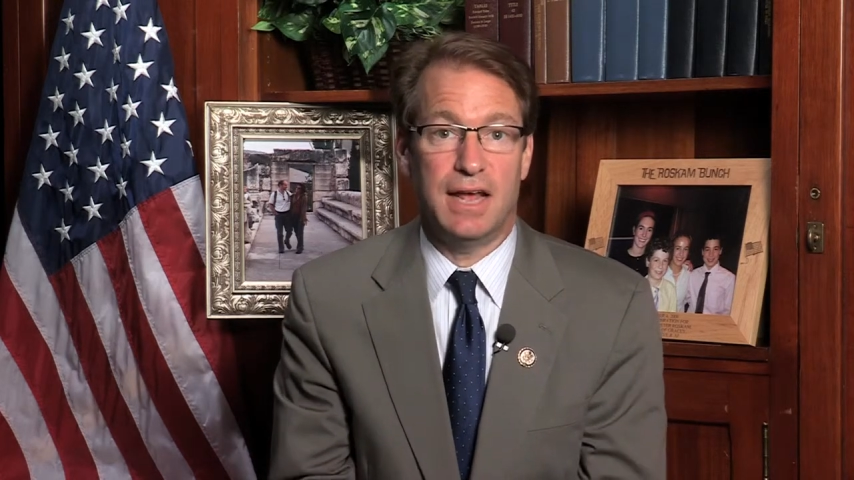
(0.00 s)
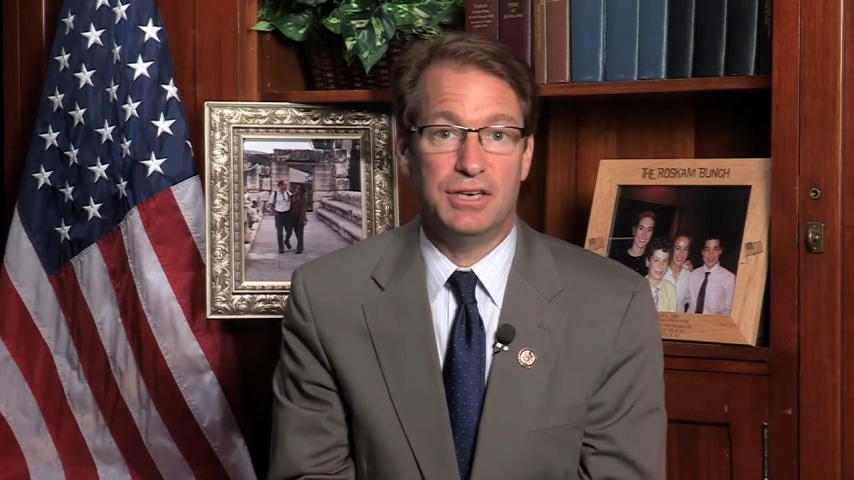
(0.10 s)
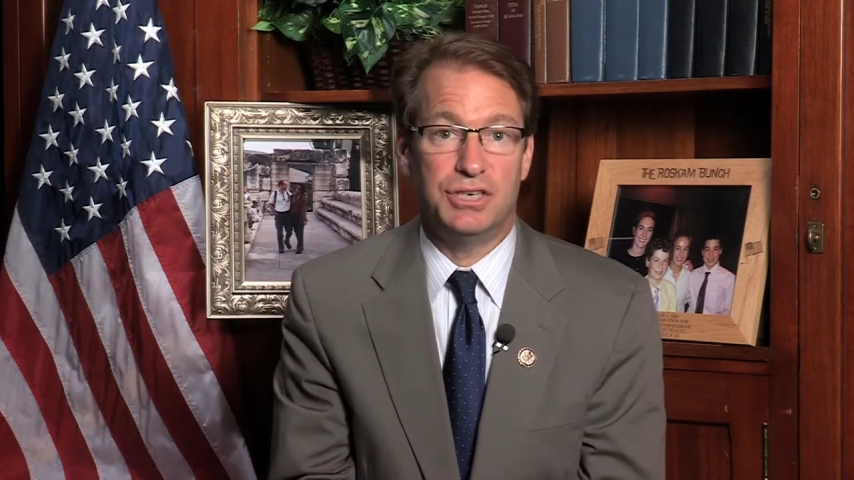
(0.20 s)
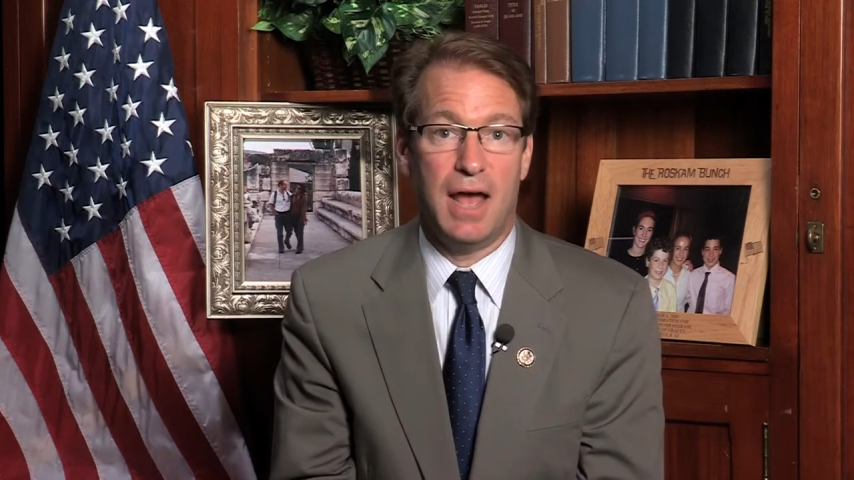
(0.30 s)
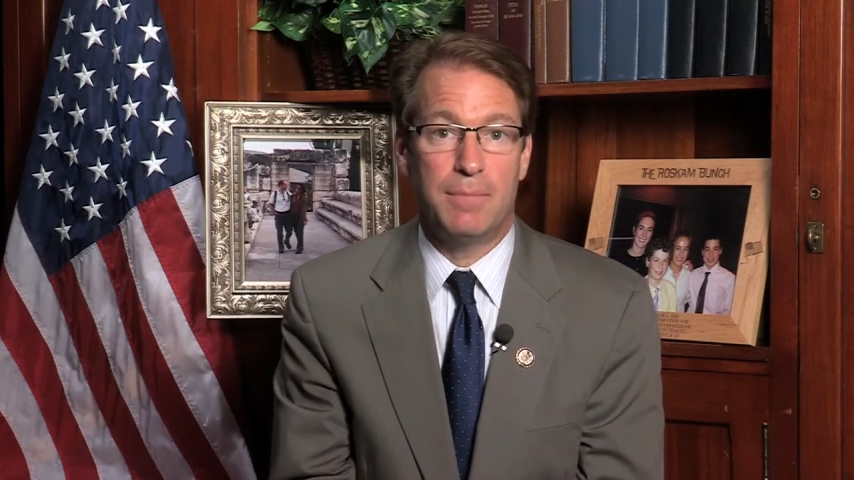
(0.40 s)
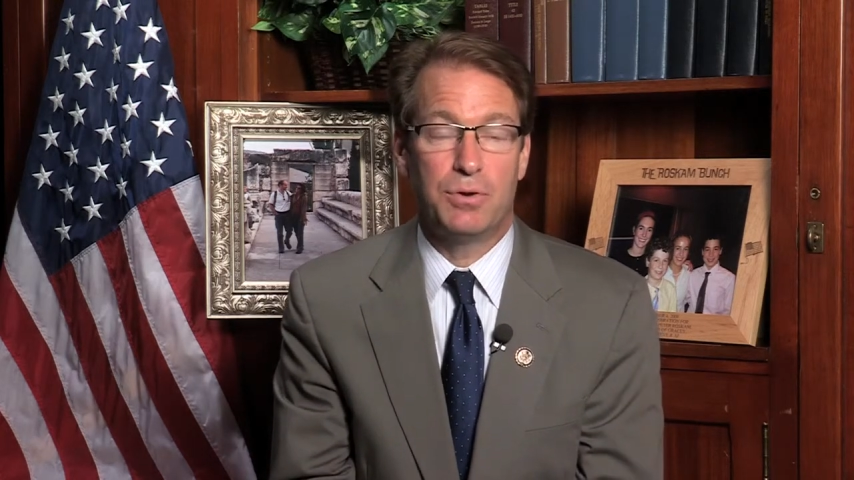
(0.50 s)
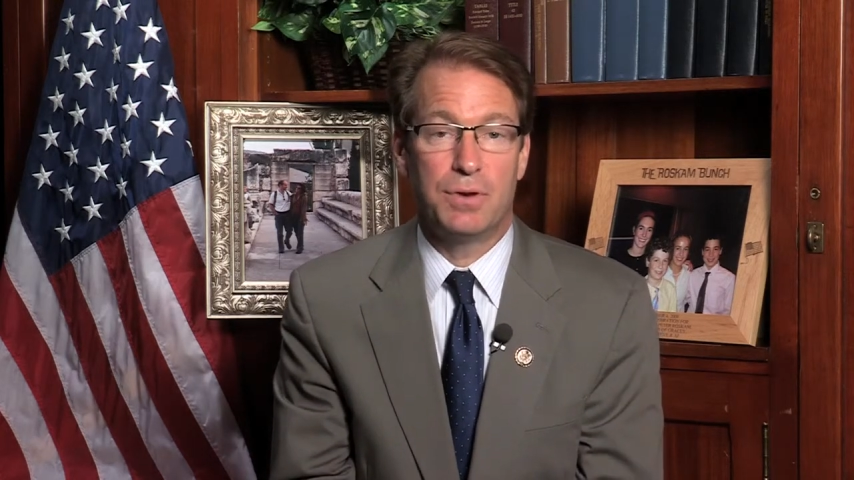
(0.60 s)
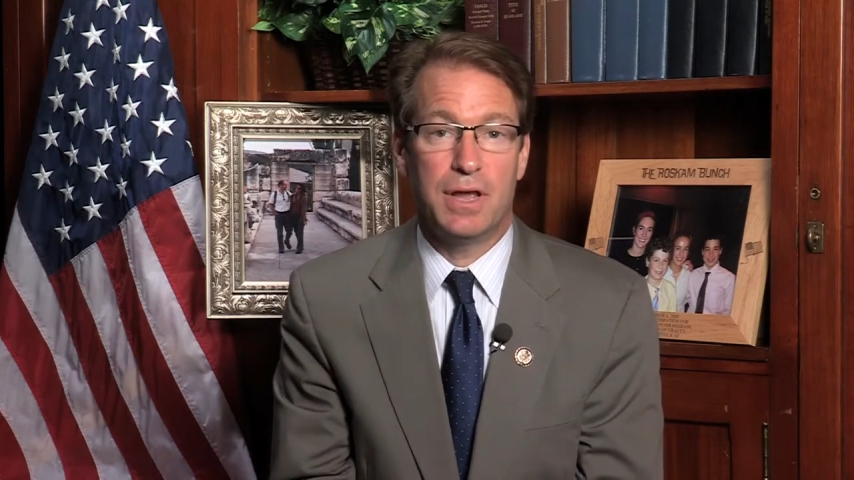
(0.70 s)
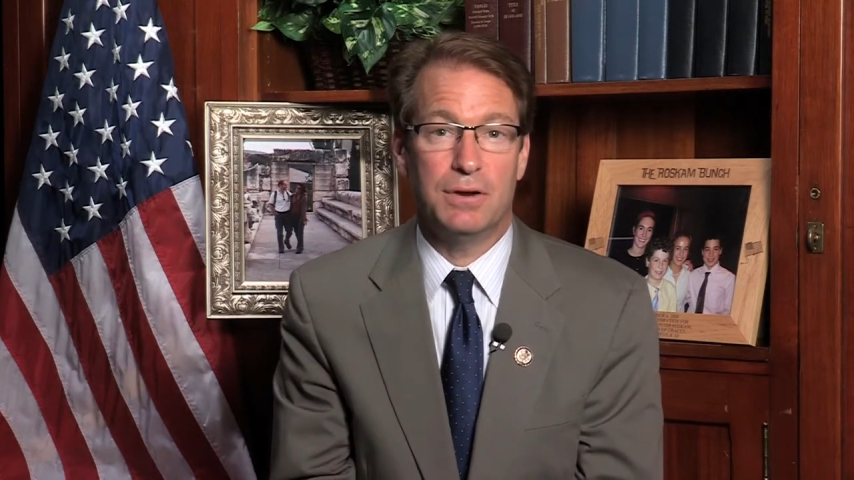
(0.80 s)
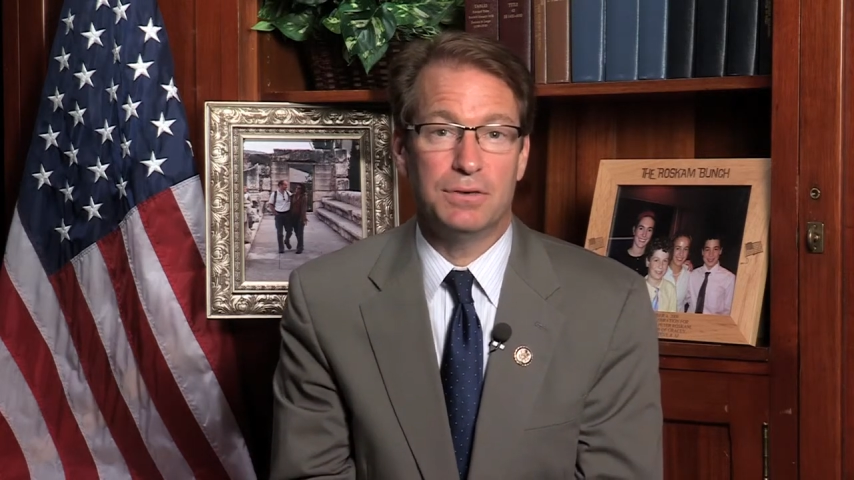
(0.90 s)
on job
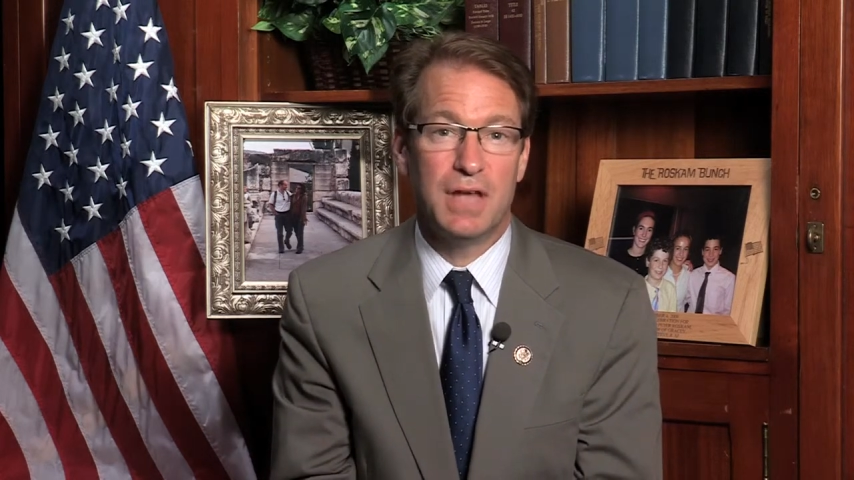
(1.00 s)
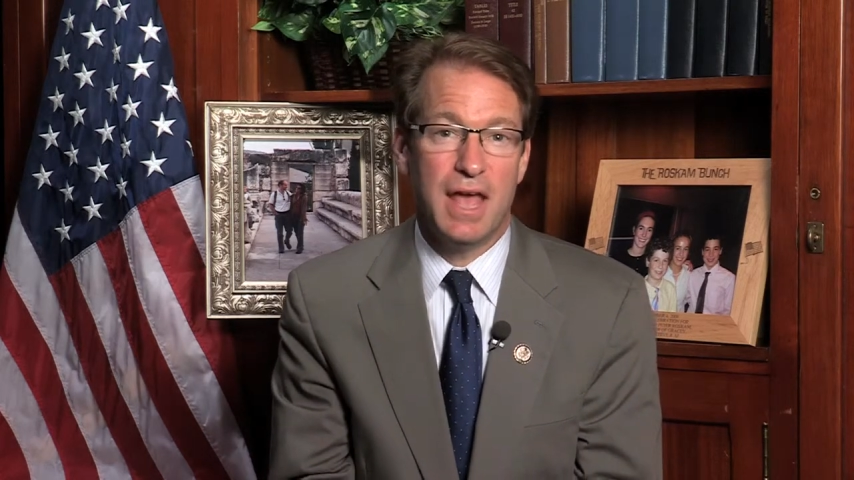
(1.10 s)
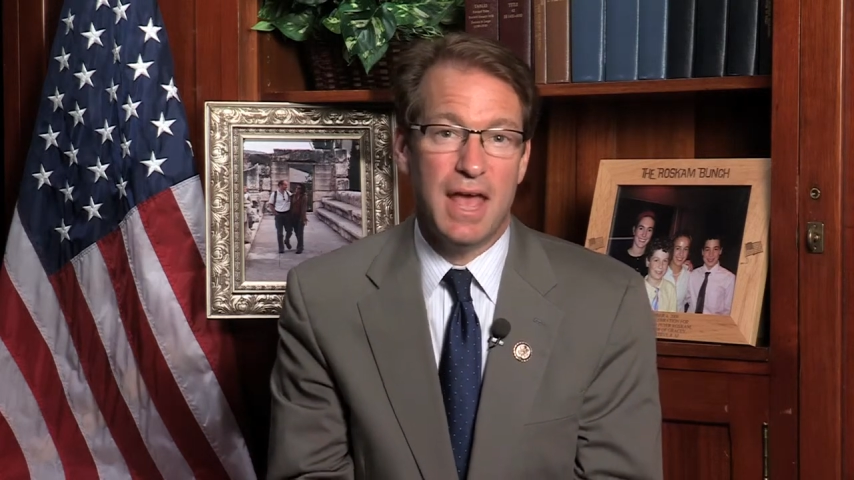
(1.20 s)
creators.